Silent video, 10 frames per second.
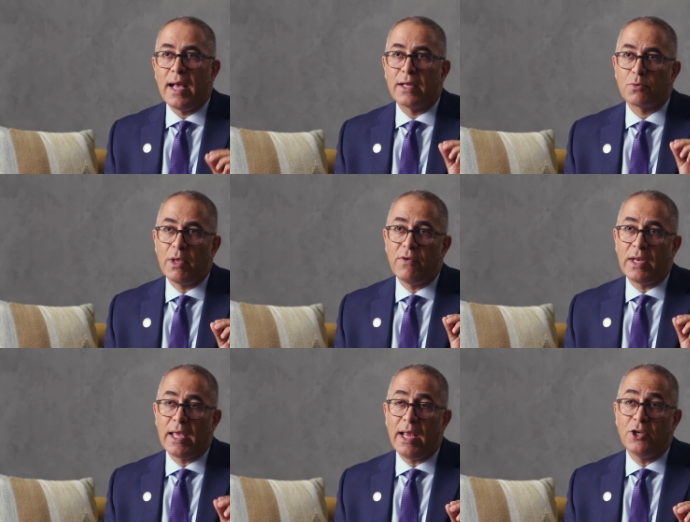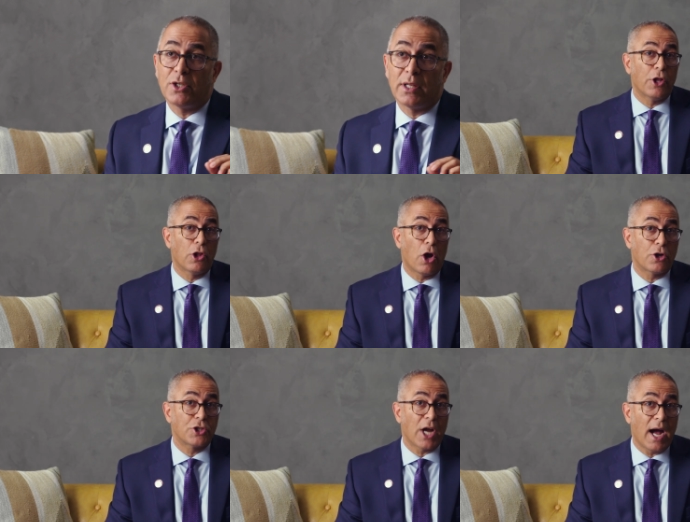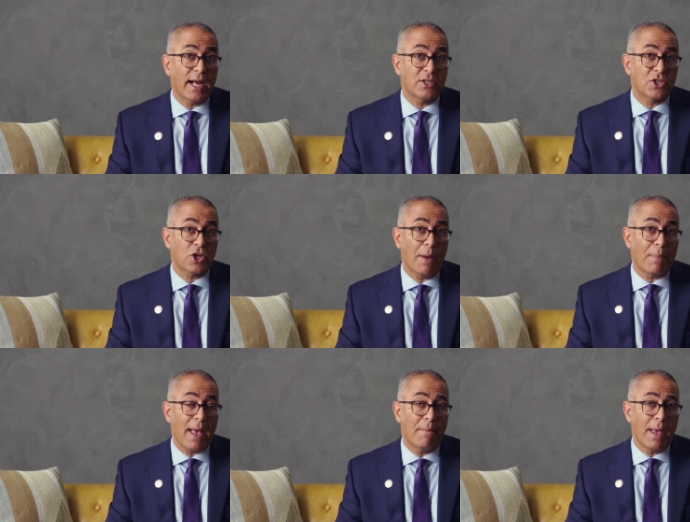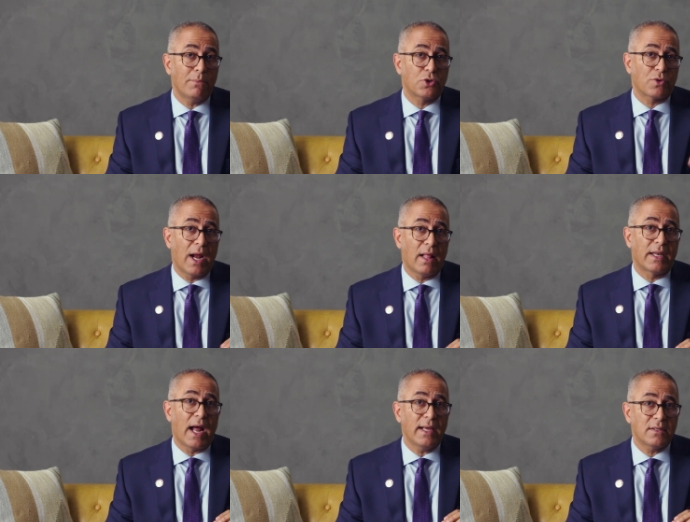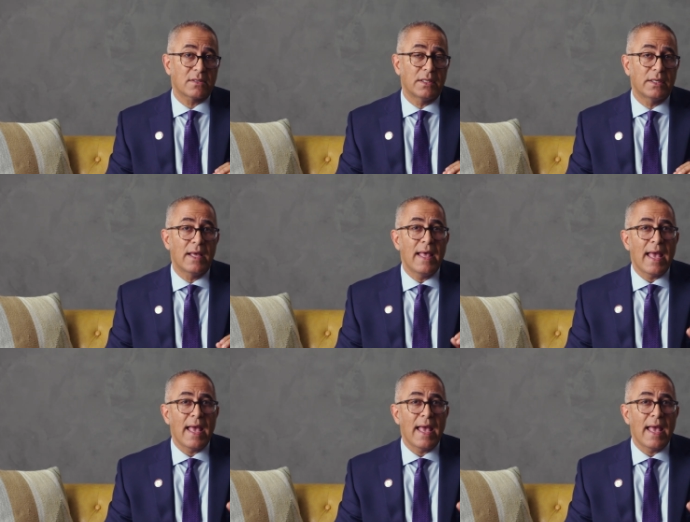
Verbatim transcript: as we've engaged in the large iStop MM trial in Iceland